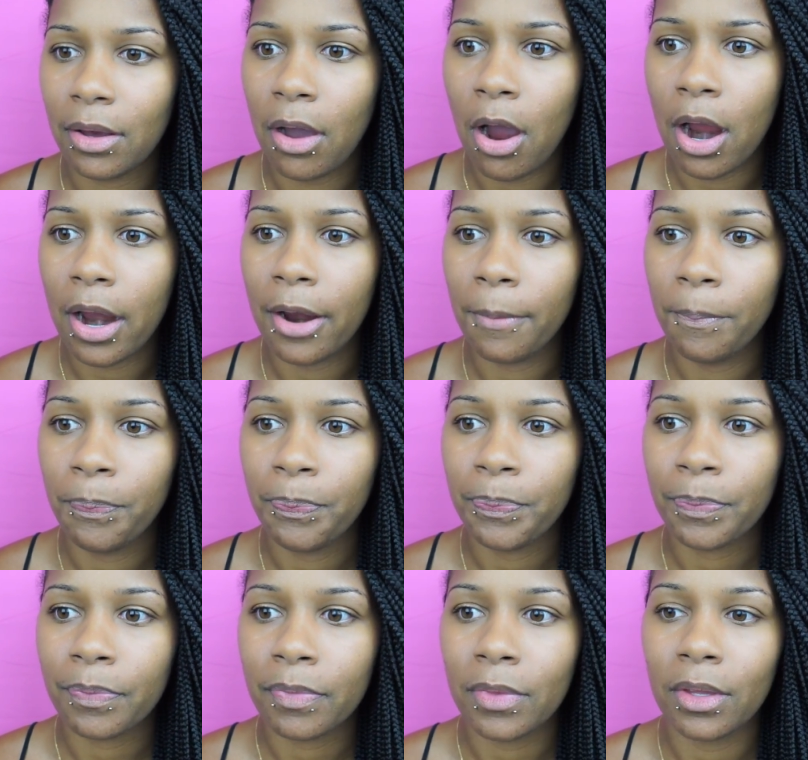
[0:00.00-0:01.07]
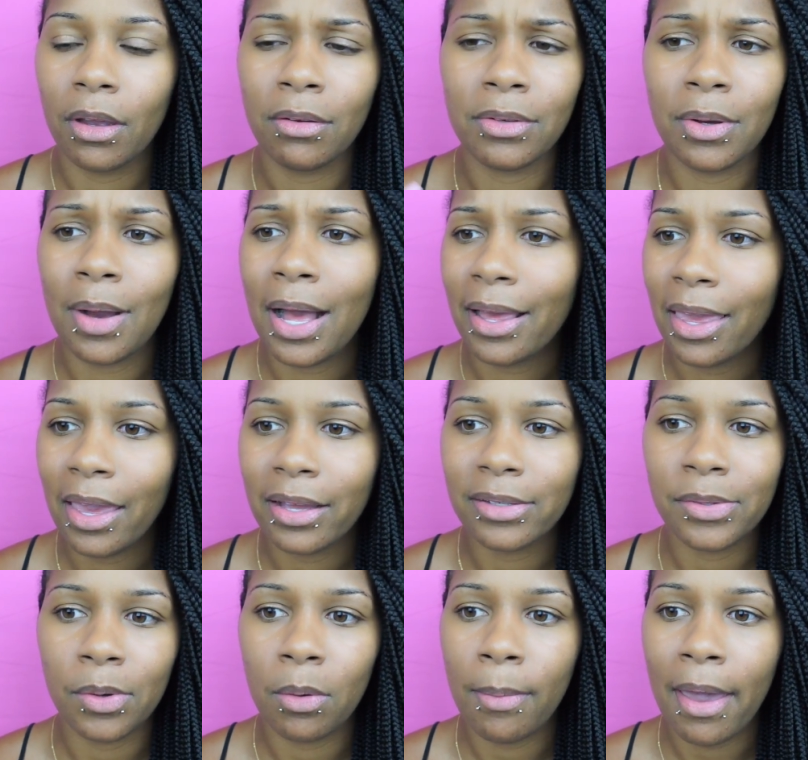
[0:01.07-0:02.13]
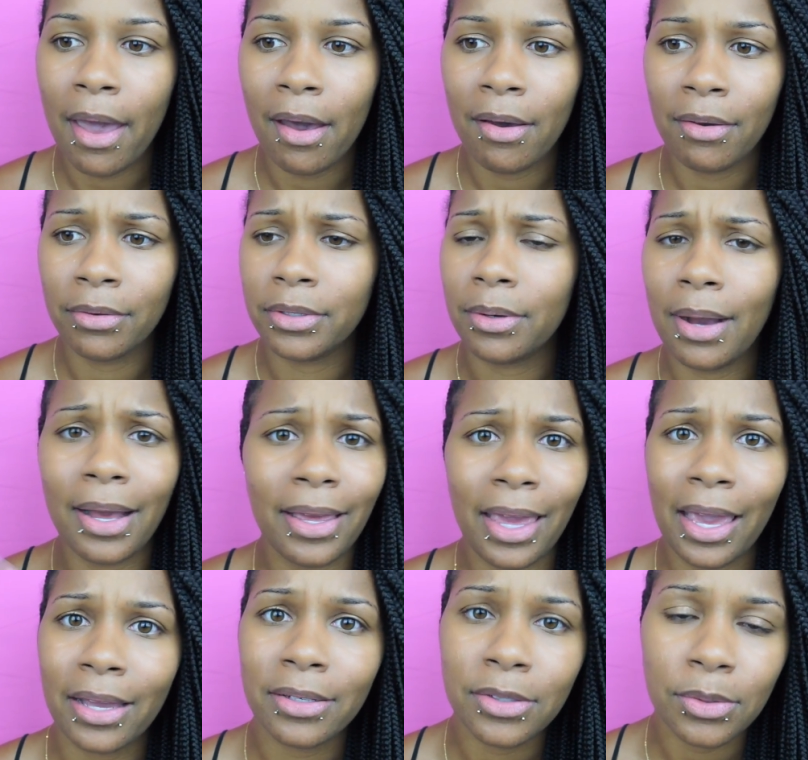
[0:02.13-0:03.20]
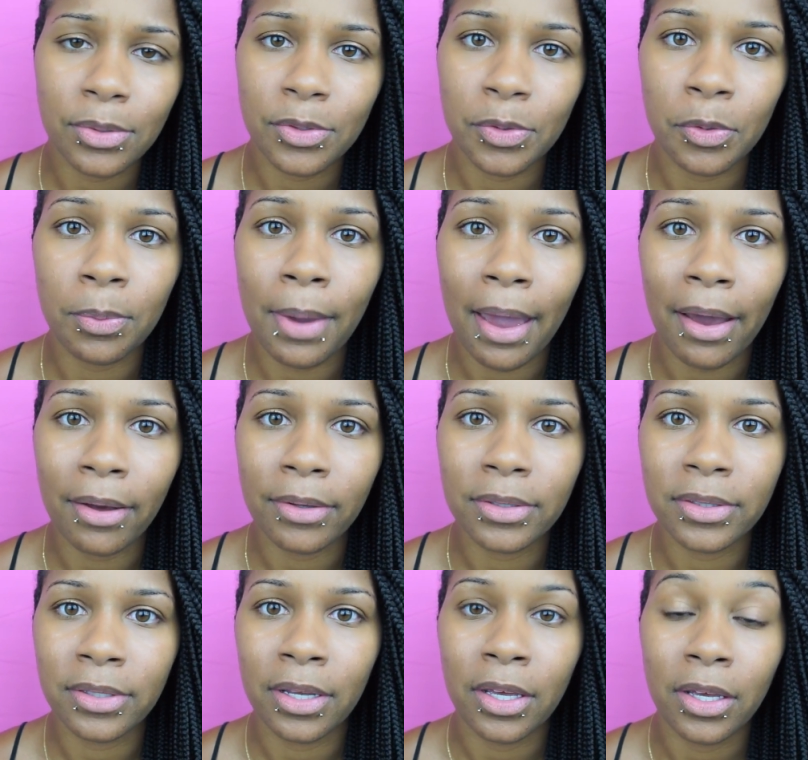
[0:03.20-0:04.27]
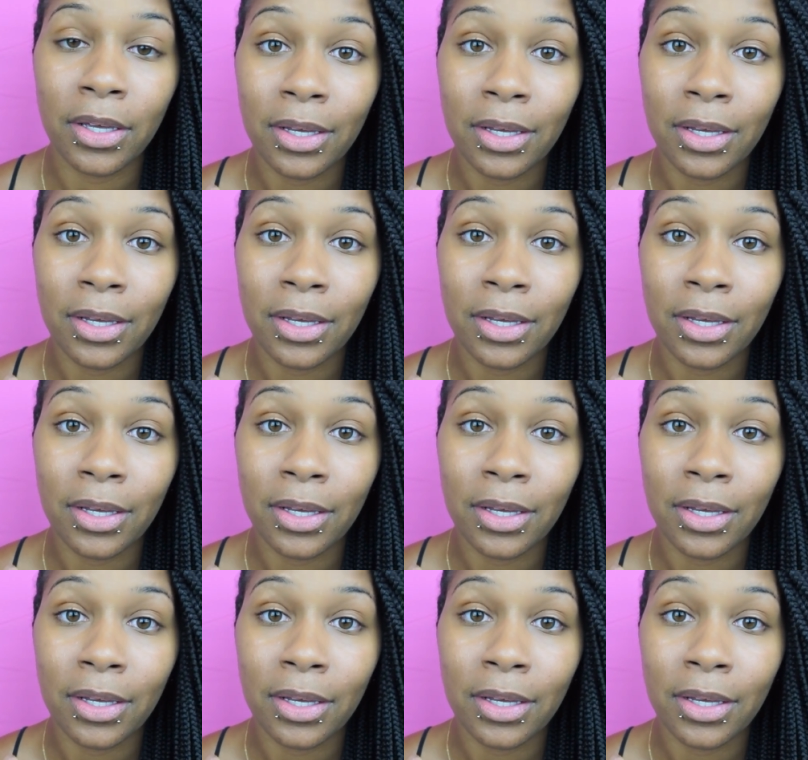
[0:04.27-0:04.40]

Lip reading: Or, oh no, I can't do a mile. No, I can't do 2 miles.